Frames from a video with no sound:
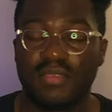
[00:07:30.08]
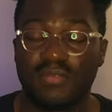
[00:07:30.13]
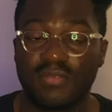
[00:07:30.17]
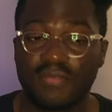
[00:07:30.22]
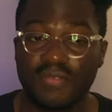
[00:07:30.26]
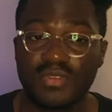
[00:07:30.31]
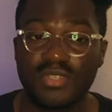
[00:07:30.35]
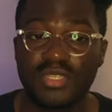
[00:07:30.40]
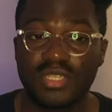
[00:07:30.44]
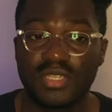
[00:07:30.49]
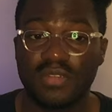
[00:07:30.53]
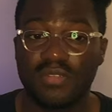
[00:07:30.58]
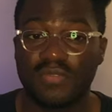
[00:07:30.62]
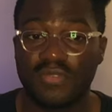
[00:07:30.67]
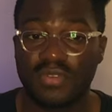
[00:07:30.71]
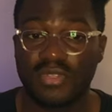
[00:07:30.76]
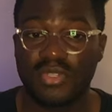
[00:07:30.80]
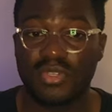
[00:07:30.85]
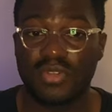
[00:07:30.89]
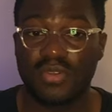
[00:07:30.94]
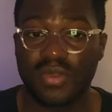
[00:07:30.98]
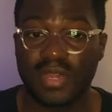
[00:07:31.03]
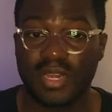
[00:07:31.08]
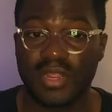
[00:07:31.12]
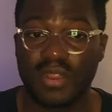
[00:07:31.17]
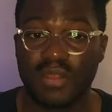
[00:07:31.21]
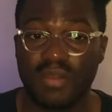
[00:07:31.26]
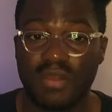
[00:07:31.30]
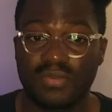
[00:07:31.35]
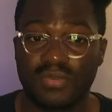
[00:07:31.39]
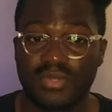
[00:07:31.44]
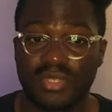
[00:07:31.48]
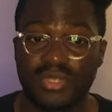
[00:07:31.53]
The first universal credit
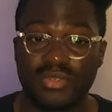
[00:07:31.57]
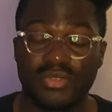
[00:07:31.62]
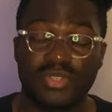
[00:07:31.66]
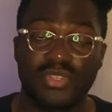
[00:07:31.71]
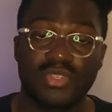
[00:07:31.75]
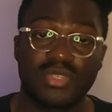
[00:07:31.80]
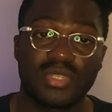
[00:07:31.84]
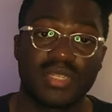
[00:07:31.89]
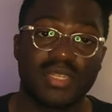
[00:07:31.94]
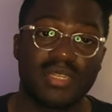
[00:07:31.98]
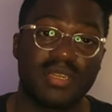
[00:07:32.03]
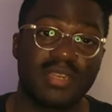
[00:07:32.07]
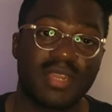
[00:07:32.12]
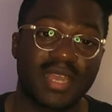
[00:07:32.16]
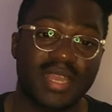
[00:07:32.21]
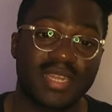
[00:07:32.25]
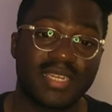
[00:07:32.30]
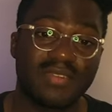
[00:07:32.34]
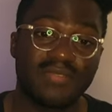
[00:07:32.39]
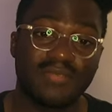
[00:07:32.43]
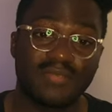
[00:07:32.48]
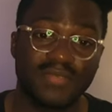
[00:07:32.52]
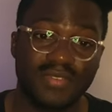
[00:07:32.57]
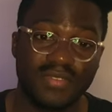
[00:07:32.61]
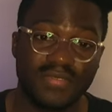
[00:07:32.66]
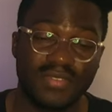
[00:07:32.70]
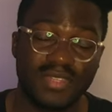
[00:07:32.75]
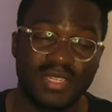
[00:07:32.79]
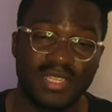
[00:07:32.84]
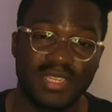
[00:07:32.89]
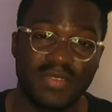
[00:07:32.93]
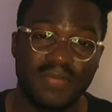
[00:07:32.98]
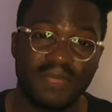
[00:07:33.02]
card was introduced in nineteen
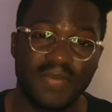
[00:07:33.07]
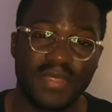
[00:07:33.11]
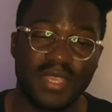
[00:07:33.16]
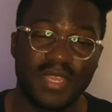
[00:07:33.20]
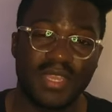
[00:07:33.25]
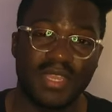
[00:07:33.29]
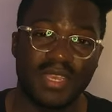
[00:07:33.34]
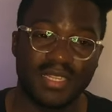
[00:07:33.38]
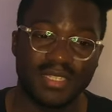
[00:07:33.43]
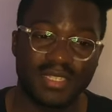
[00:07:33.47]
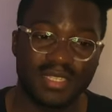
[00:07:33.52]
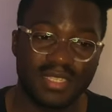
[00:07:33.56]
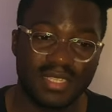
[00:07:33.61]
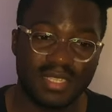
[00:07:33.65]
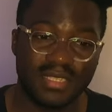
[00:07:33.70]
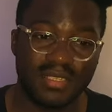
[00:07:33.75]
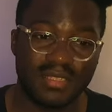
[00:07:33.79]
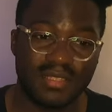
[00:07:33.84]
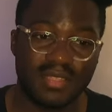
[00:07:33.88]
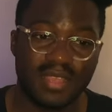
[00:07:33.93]
fifty, and since